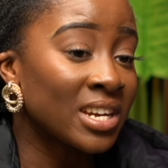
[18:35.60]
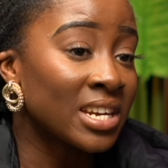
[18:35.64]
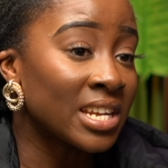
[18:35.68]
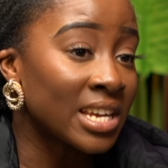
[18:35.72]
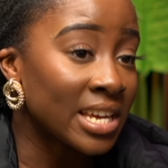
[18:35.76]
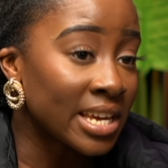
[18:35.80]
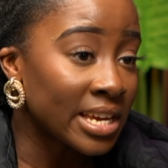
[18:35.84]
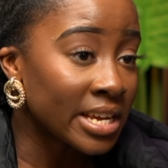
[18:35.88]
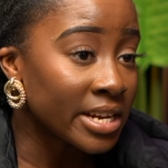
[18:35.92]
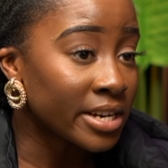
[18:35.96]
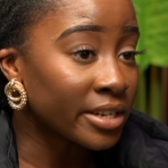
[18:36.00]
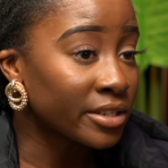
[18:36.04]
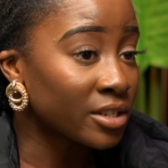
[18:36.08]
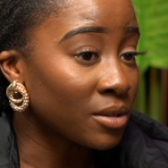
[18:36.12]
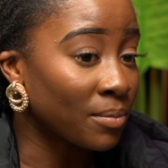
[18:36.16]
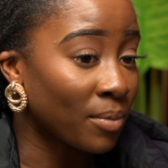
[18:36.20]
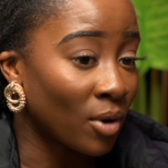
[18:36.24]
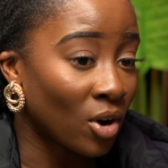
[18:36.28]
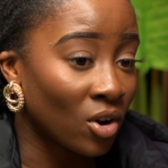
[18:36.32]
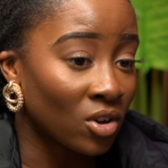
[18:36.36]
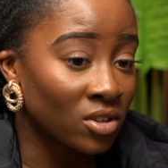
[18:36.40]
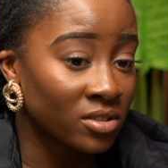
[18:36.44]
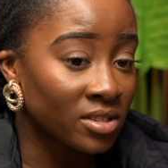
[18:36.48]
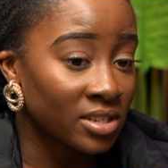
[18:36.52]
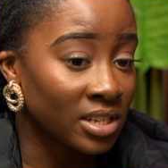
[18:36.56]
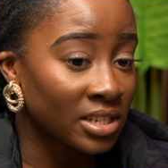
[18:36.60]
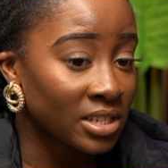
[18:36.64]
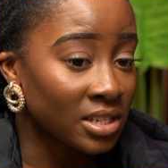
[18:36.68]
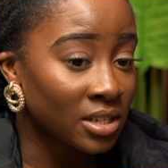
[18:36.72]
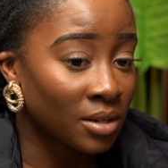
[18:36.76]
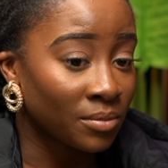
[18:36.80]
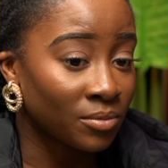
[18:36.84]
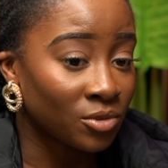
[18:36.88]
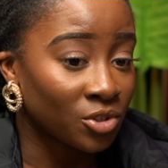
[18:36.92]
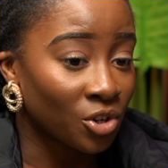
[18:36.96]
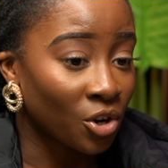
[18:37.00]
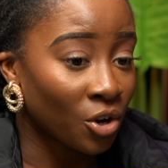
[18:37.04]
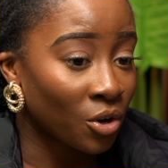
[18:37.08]
we need a support
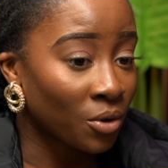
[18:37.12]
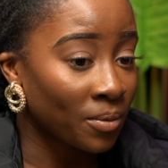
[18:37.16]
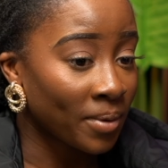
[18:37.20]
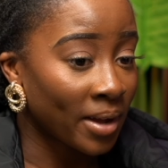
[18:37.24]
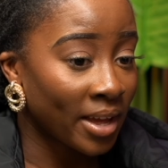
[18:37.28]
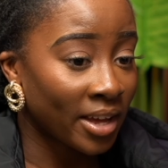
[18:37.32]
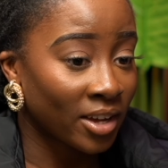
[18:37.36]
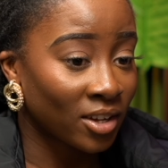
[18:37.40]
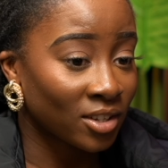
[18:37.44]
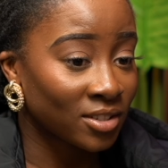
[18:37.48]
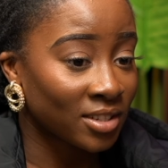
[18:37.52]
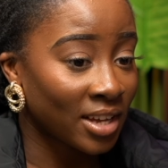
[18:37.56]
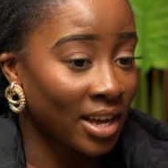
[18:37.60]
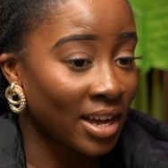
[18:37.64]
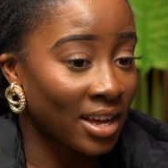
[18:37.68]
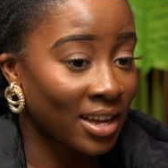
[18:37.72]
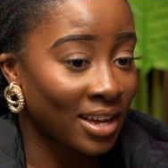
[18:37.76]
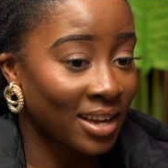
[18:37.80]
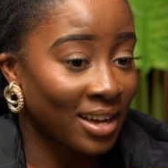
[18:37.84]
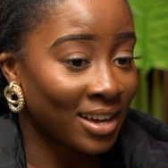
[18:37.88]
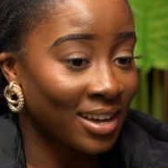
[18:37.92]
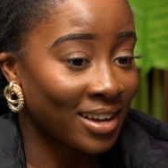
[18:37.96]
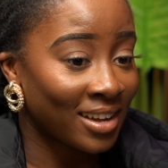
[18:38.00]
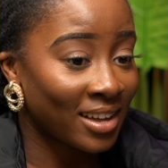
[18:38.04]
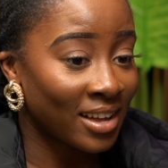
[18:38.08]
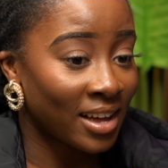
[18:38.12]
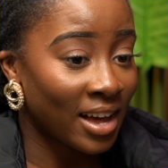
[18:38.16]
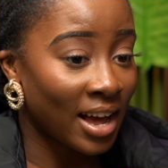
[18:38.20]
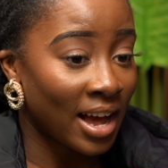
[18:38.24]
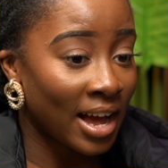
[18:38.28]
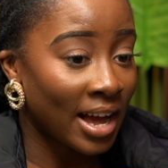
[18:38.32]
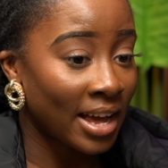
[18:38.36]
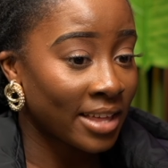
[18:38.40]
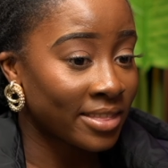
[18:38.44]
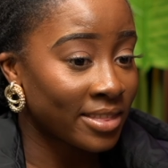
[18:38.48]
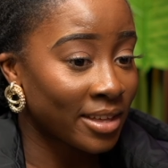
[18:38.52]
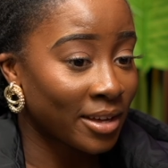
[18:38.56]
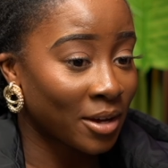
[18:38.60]
system, don't we? Because I
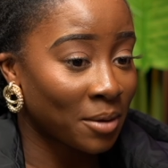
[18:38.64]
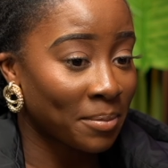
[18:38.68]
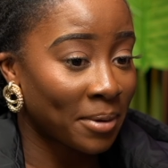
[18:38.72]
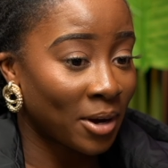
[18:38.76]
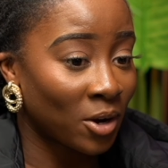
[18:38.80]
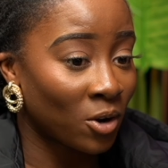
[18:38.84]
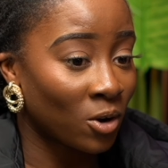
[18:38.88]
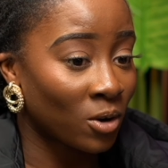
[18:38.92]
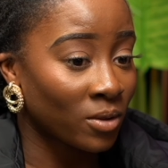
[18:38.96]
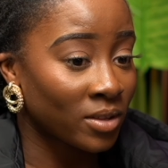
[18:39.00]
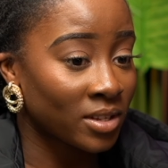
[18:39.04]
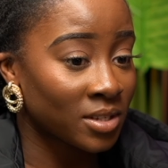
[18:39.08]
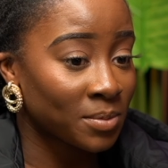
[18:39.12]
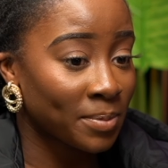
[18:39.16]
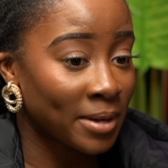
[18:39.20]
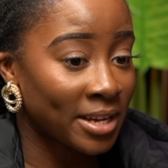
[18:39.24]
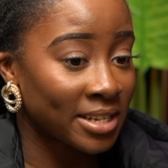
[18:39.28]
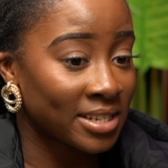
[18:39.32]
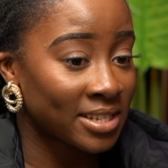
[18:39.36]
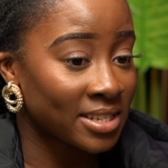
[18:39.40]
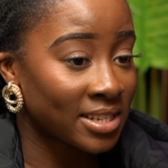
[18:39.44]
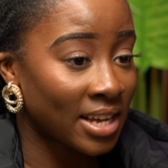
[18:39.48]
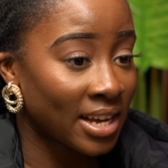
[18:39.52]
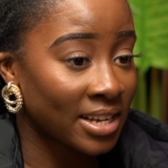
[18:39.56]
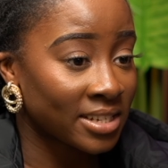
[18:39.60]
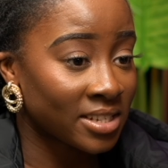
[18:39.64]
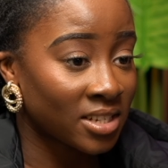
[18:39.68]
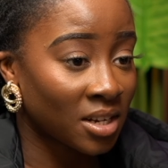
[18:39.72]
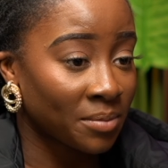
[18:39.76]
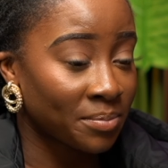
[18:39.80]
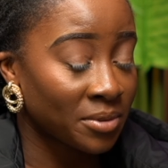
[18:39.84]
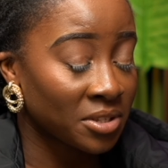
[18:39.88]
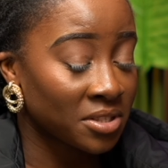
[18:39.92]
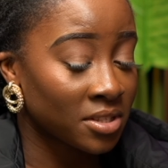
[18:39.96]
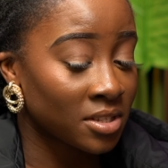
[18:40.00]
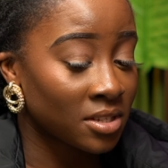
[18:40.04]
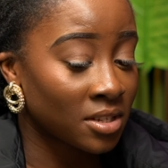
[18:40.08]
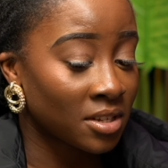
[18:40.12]
I think about all the spaces I
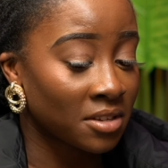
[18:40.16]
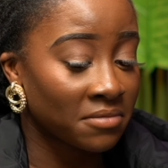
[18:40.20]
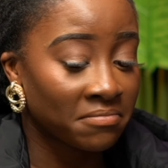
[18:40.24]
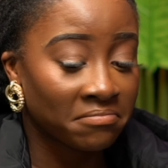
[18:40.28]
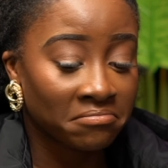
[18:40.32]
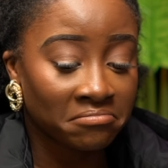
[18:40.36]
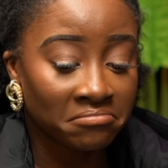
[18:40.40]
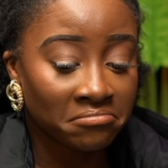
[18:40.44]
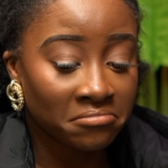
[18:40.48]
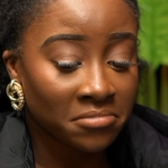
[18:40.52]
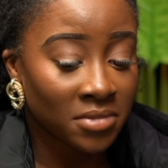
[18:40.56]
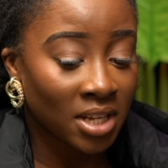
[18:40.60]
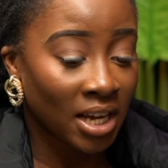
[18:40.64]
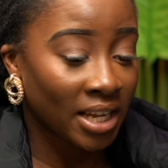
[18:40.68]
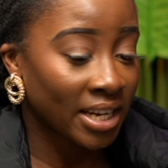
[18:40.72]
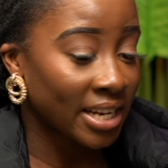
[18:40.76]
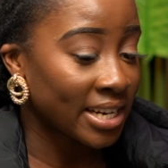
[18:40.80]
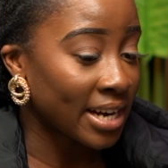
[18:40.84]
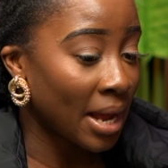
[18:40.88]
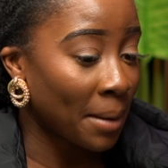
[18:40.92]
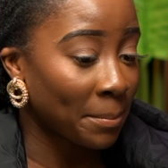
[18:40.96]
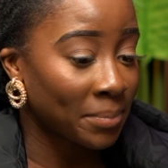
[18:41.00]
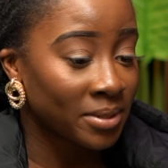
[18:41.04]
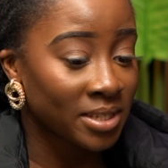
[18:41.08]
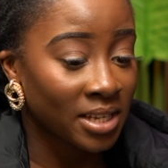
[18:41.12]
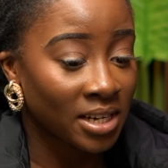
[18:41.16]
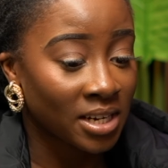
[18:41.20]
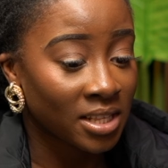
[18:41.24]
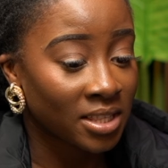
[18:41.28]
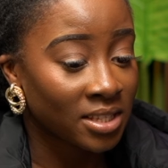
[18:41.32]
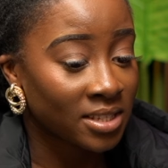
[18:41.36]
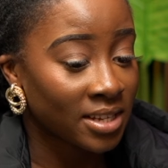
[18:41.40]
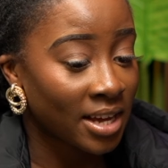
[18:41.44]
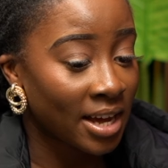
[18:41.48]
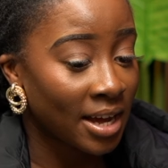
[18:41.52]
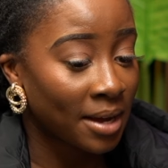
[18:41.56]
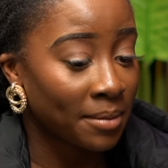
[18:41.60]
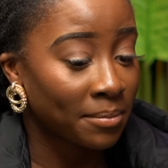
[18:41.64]
step into. Ninety nine percent
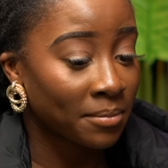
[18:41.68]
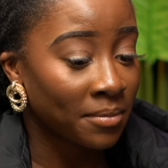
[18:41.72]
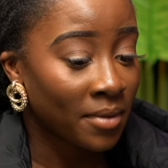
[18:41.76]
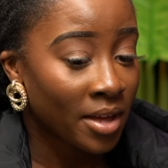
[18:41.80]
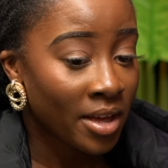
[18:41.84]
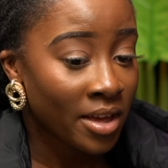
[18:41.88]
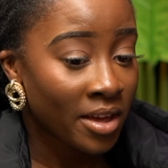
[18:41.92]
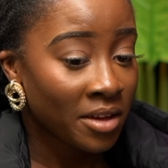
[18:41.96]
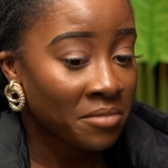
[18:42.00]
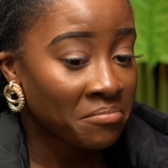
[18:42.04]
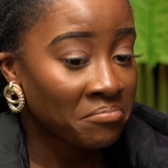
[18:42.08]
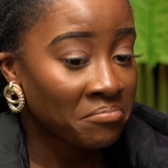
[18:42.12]
of the time,